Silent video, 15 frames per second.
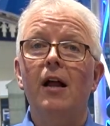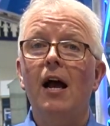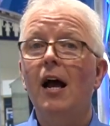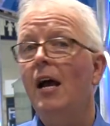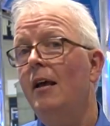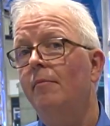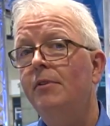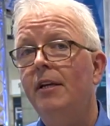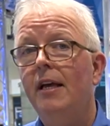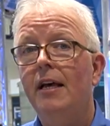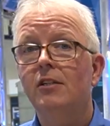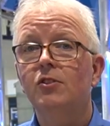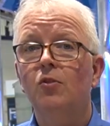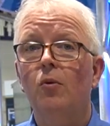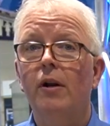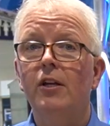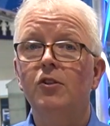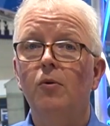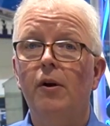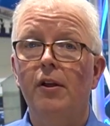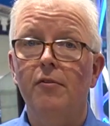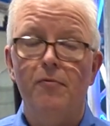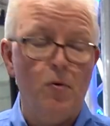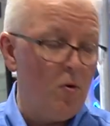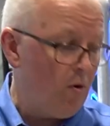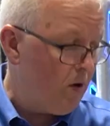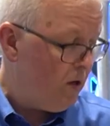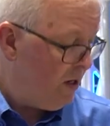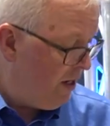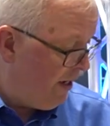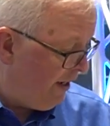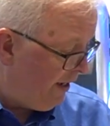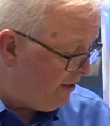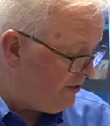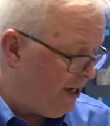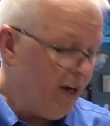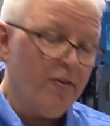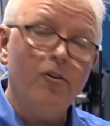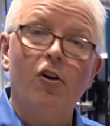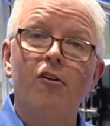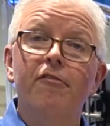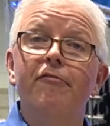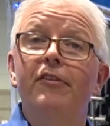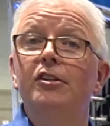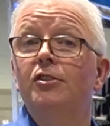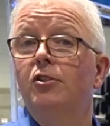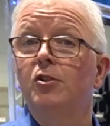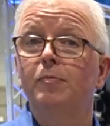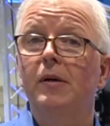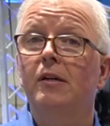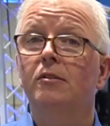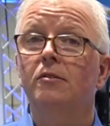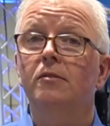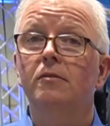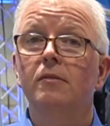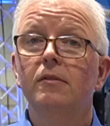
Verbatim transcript: IMTS 2024 is here at our Fisher Spindle.